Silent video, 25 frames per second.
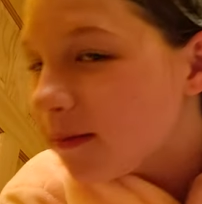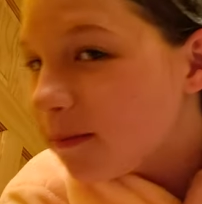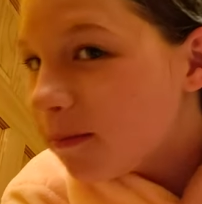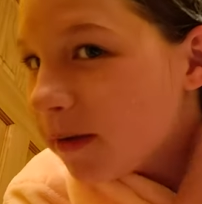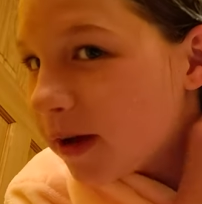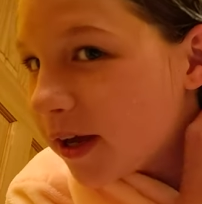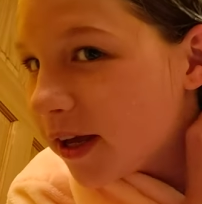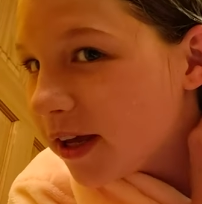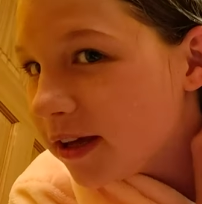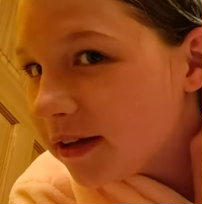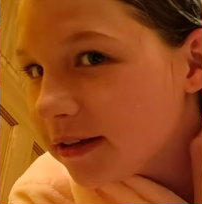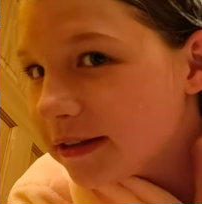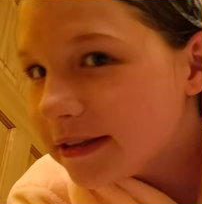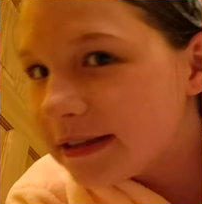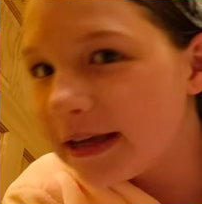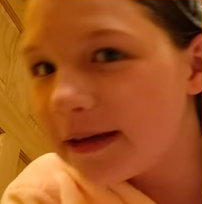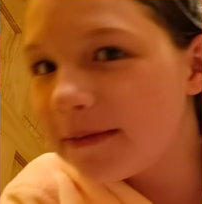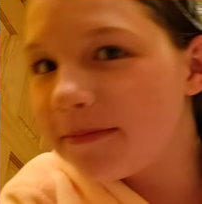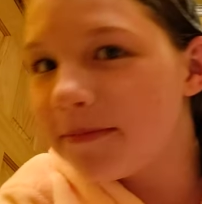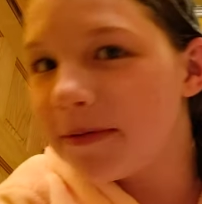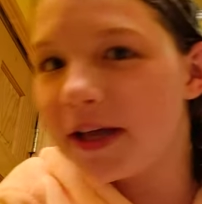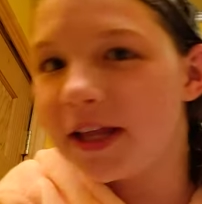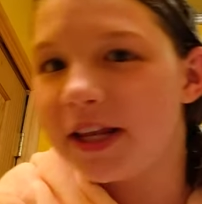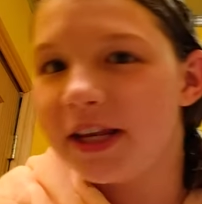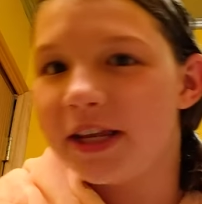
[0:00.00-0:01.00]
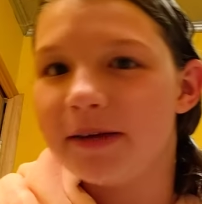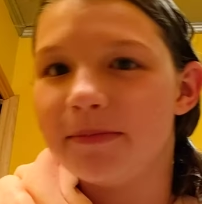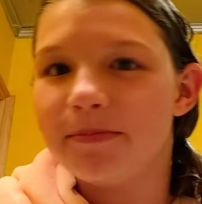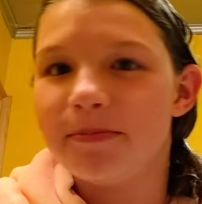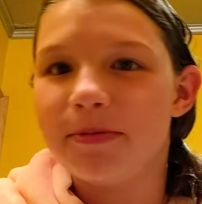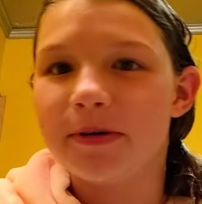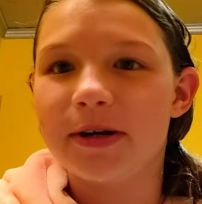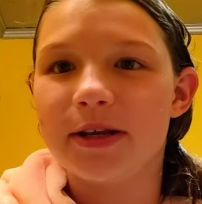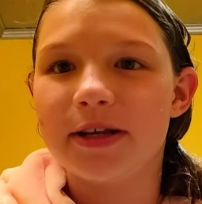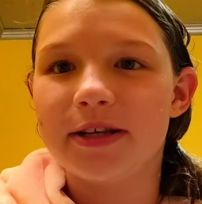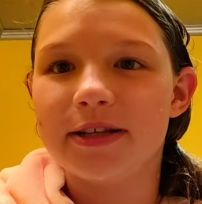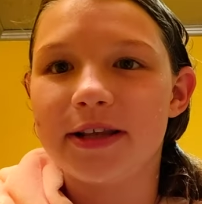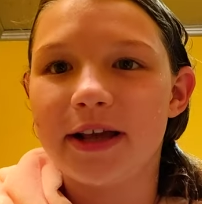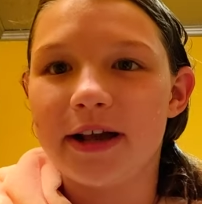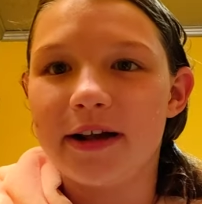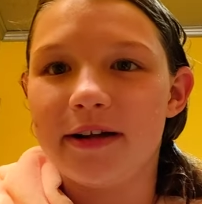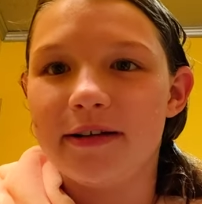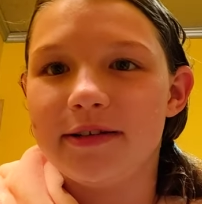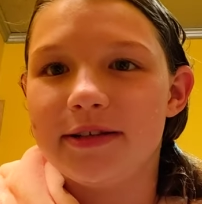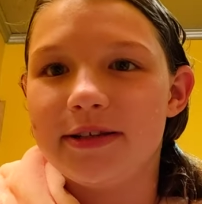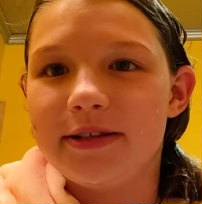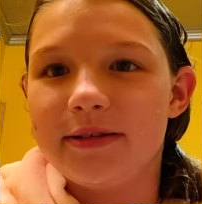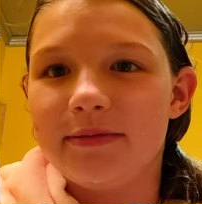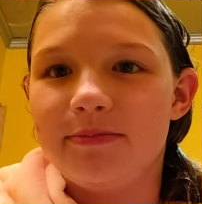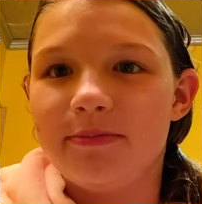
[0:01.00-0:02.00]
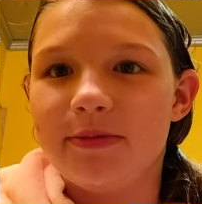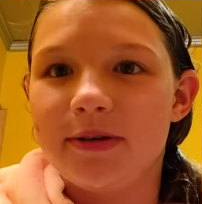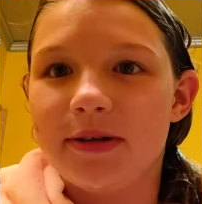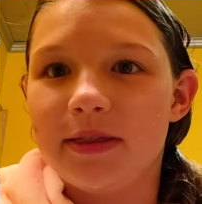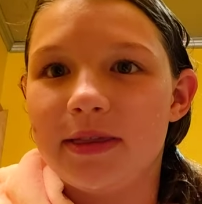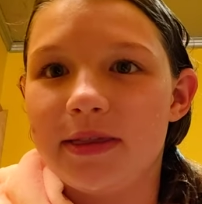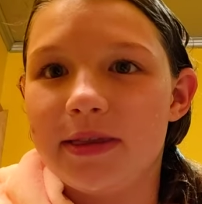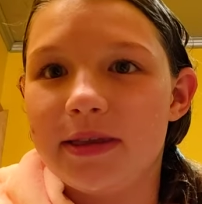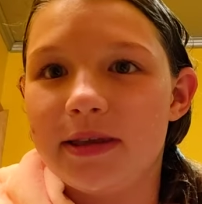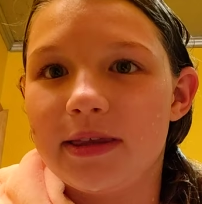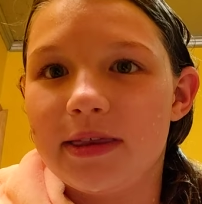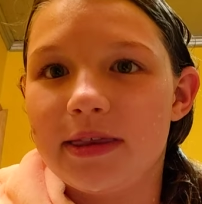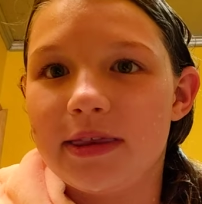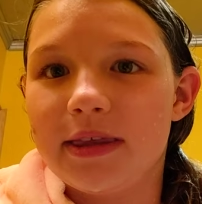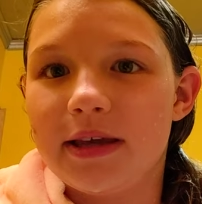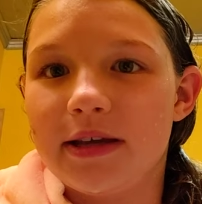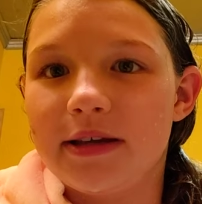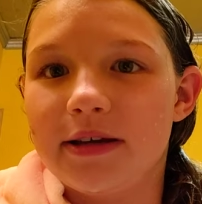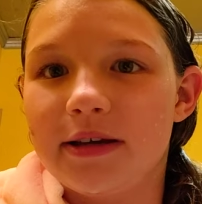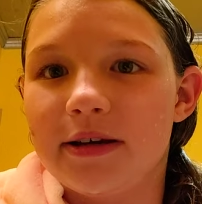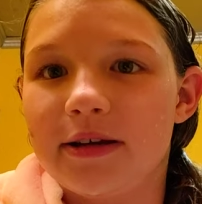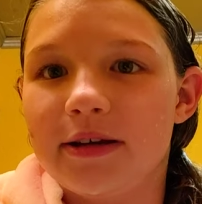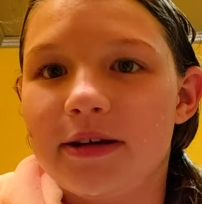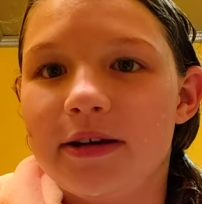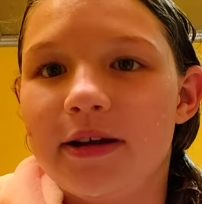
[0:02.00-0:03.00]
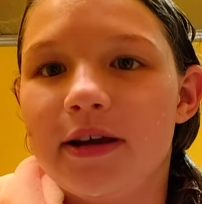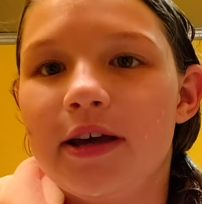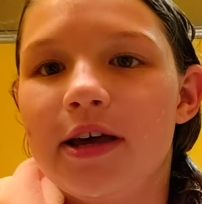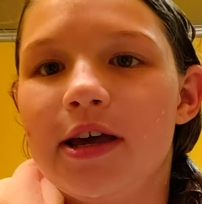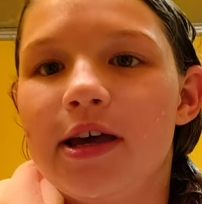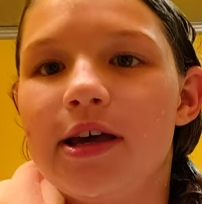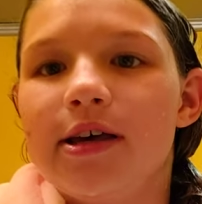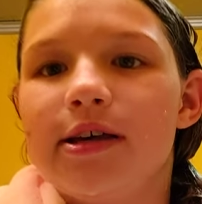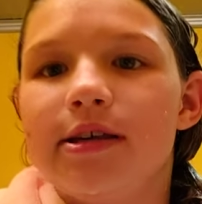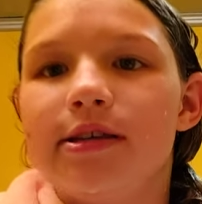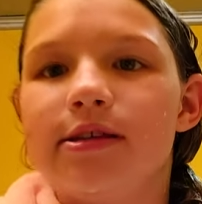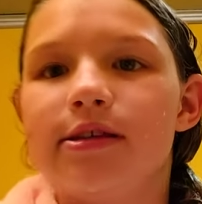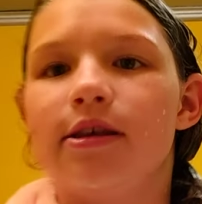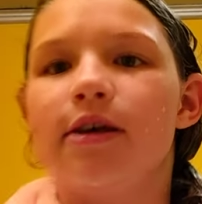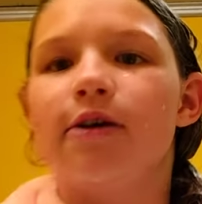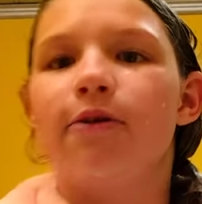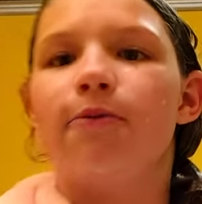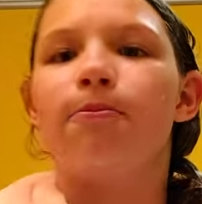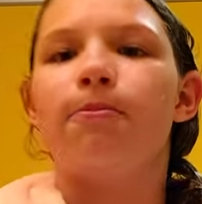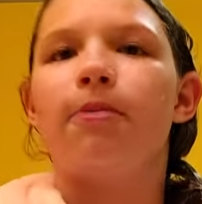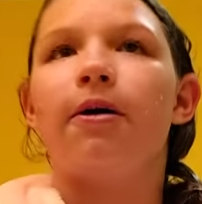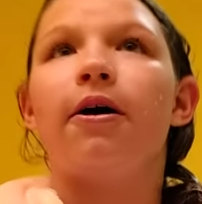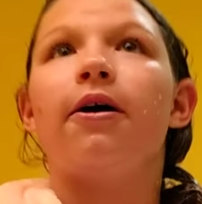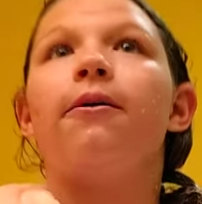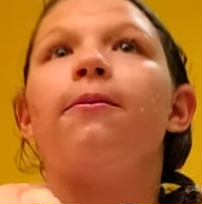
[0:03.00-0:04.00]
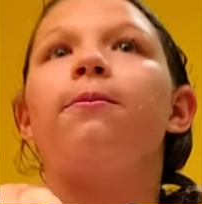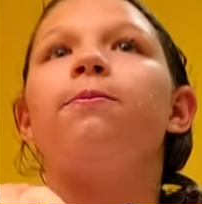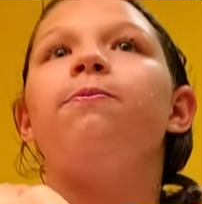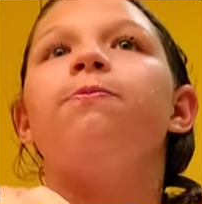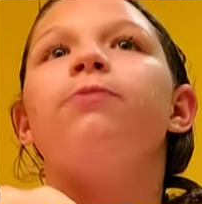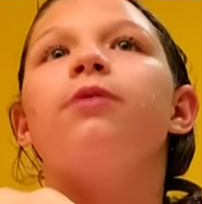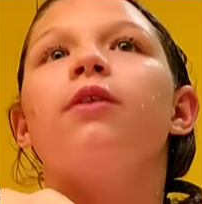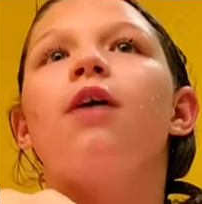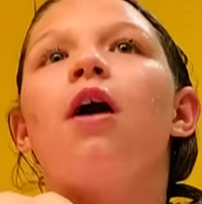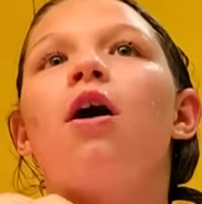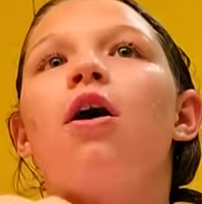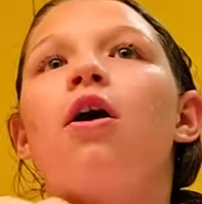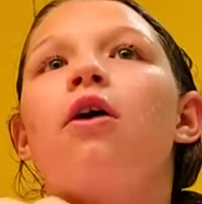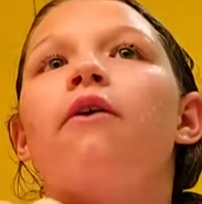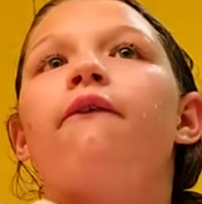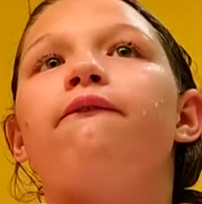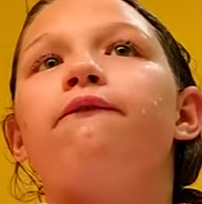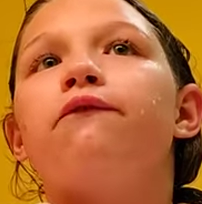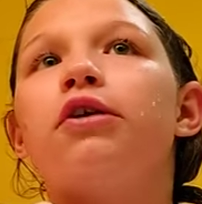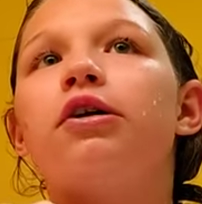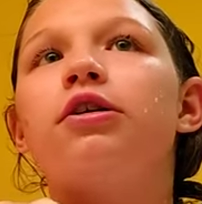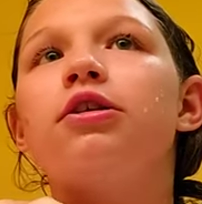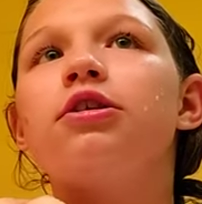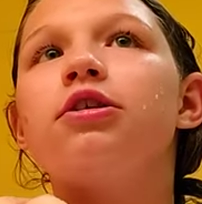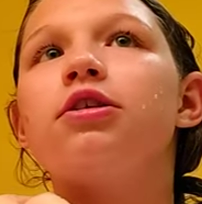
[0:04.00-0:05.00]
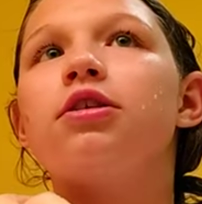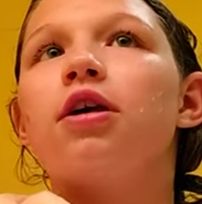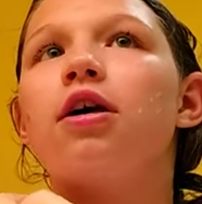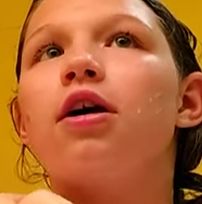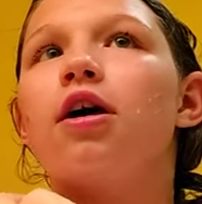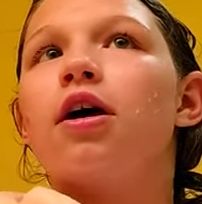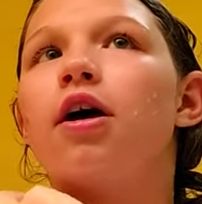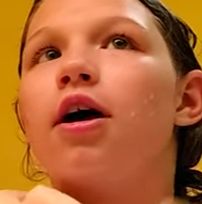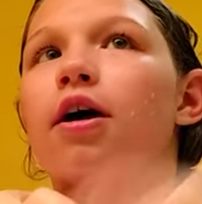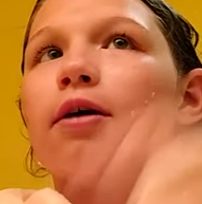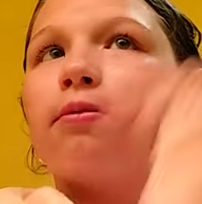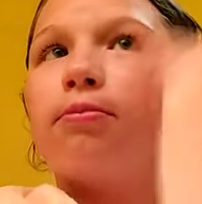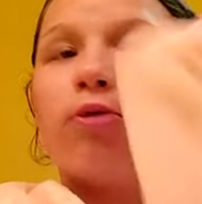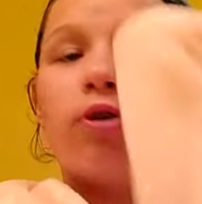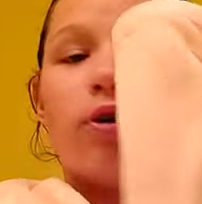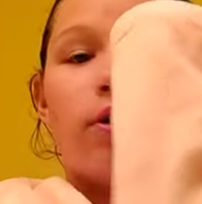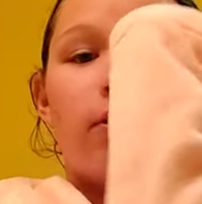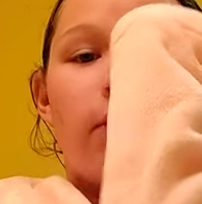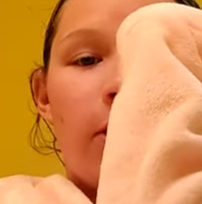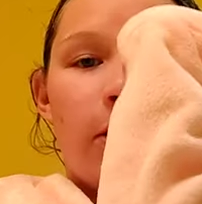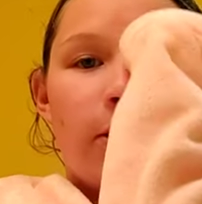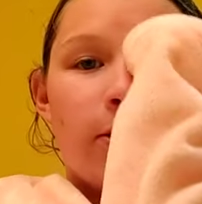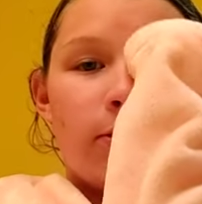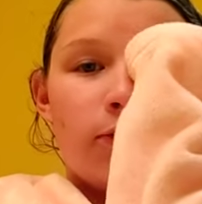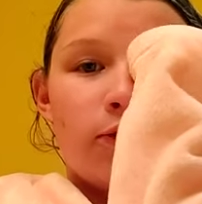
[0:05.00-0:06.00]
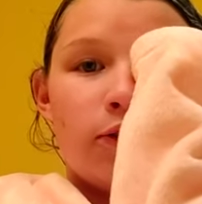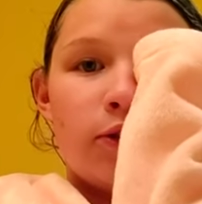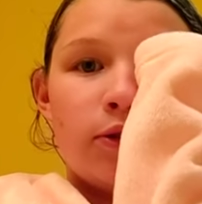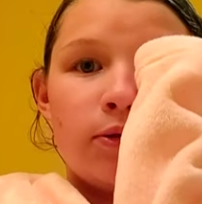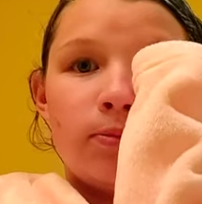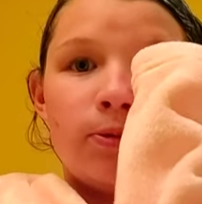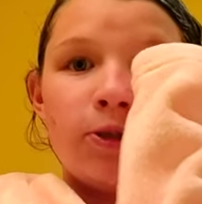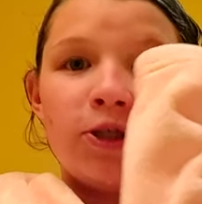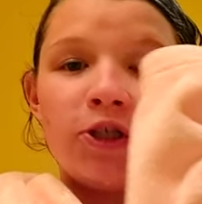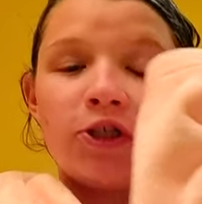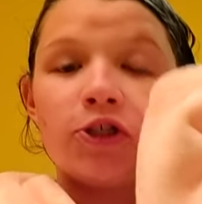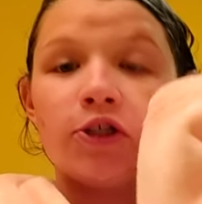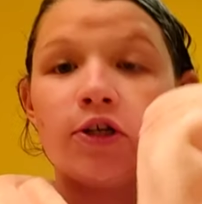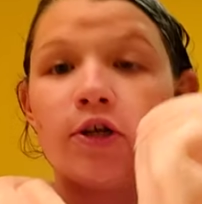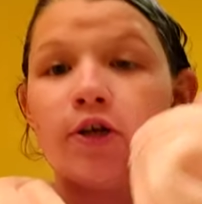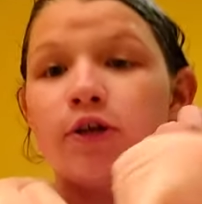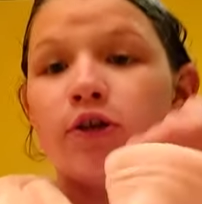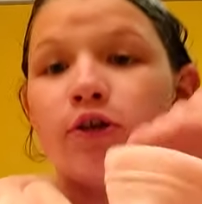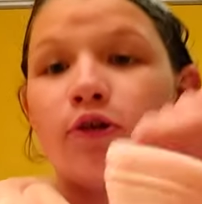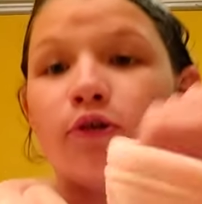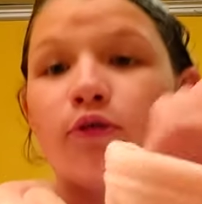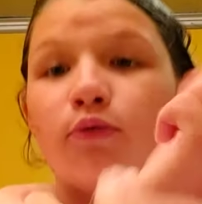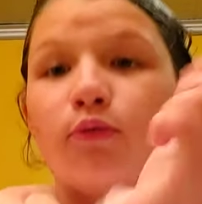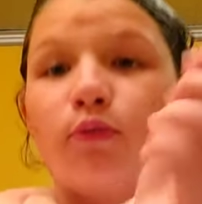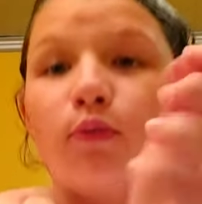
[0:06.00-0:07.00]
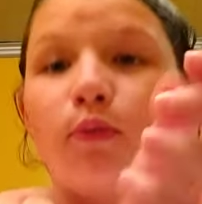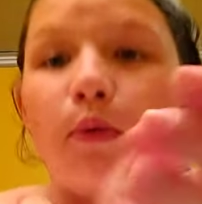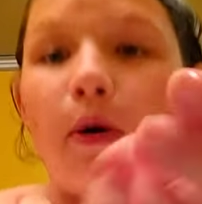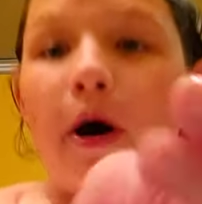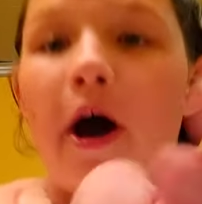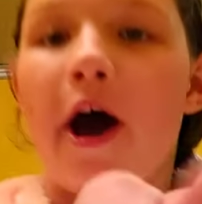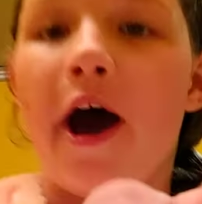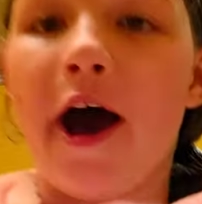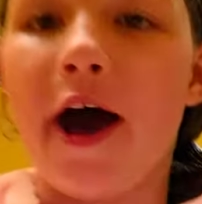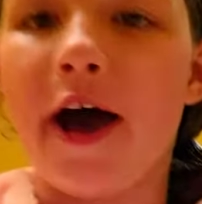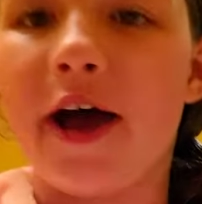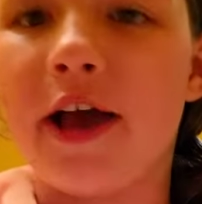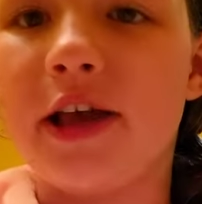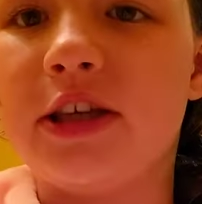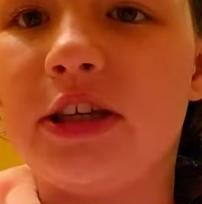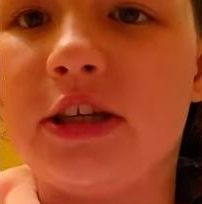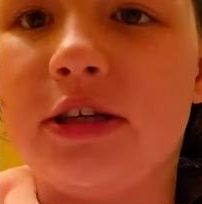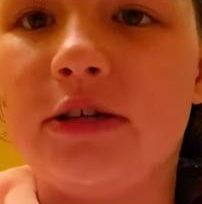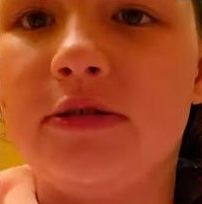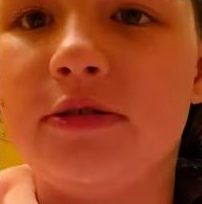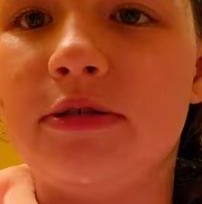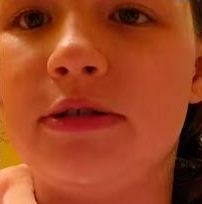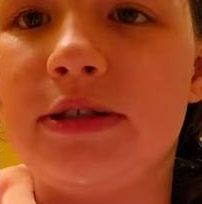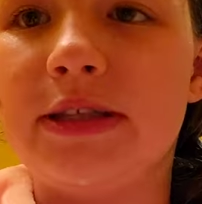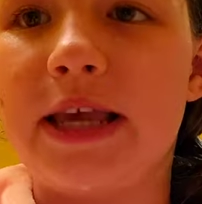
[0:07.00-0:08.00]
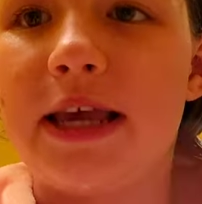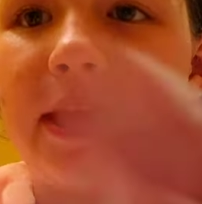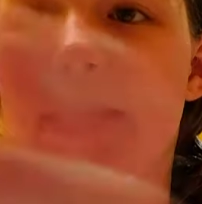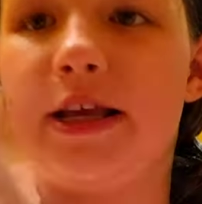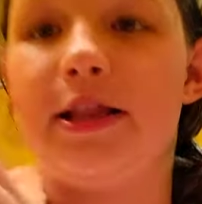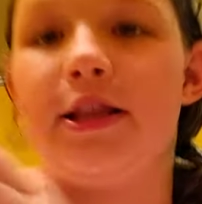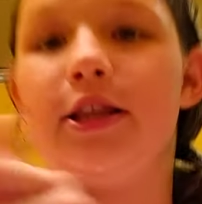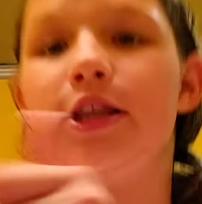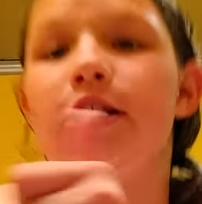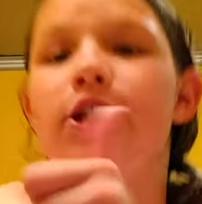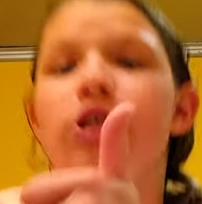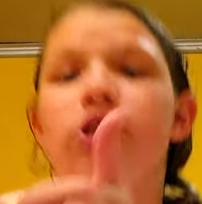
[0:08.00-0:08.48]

my hair's up. I need to put it down to put the thing on. So, but first I'm going to be showing you what I use in the